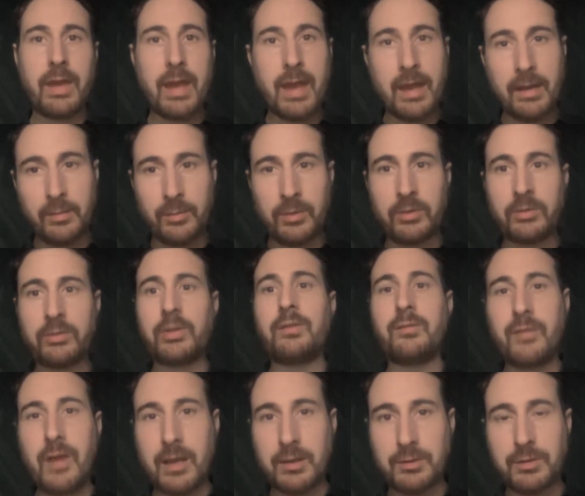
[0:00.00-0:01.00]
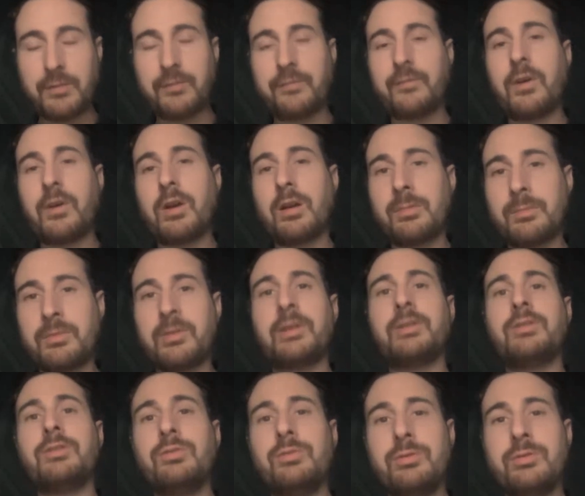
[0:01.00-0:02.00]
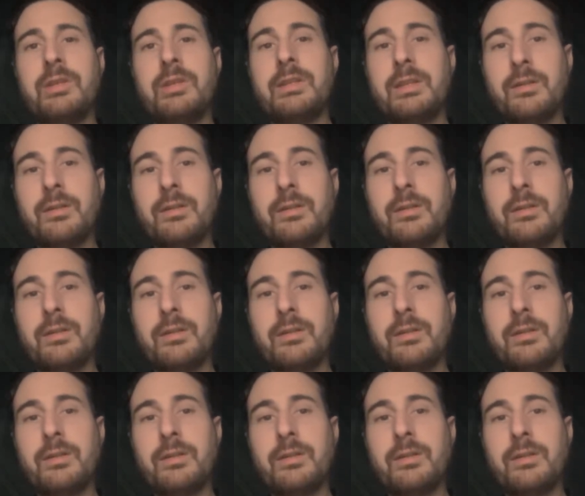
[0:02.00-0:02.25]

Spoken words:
animals on factory farms and used in